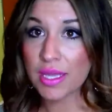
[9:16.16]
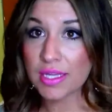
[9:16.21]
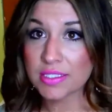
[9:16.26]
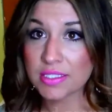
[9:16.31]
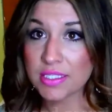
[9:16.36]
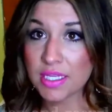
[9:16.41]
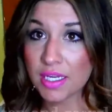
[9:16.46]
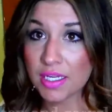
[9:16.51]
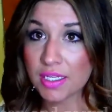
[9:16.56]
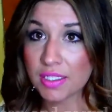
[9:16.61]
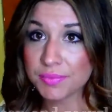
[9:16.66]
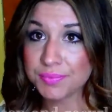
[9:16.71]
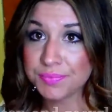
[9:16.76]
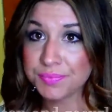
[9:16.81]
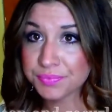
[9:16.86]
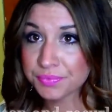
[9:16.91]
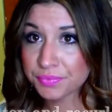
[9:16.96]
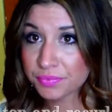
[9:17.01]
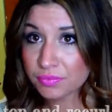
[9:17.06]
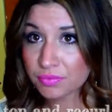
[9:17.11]
Go ahead, done.
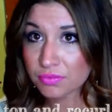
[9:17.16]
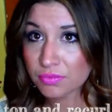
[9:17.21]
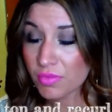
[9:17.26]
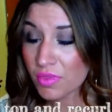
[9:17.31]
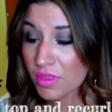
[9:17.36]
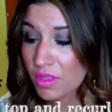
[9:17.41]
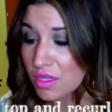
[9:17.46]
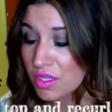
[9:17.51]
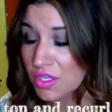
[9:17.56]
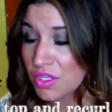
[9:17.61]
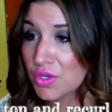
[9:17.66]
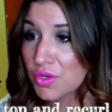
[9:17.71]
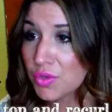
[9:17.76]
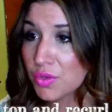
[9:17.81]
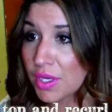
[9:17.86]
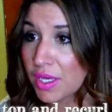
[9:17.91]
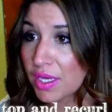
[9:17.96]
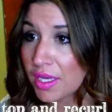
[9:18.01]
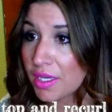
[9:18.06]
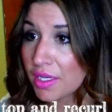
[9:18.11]

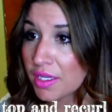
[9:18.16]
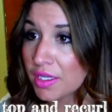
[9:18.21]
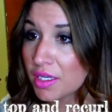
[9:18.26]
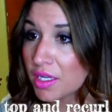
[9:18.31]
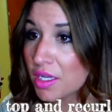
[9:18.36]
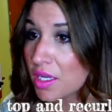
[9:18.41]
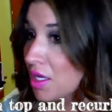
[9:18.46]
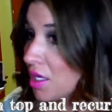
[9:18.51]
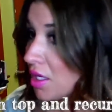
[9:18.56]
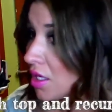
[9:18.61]
You can,